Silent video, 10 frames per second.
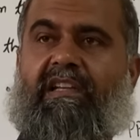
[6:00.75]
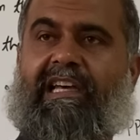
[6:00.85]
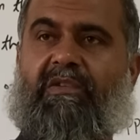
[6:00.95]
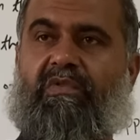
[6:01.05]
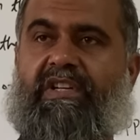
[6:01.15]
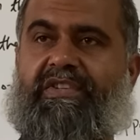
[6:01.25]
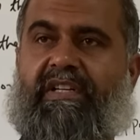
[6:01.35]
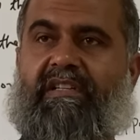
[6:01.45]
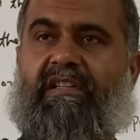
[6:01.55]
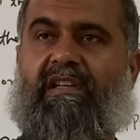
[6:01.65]

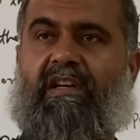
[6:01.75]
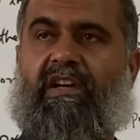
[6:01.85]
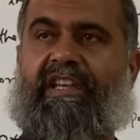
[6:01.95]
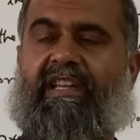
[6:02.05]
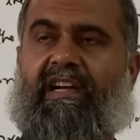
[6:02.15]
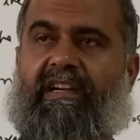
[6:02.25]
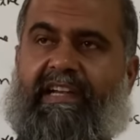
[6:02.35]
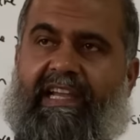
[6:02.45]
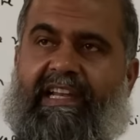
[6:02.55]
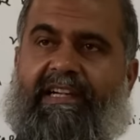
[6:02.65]
calculations in the
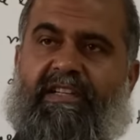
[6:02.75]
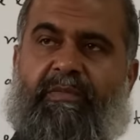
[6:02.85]
dielectric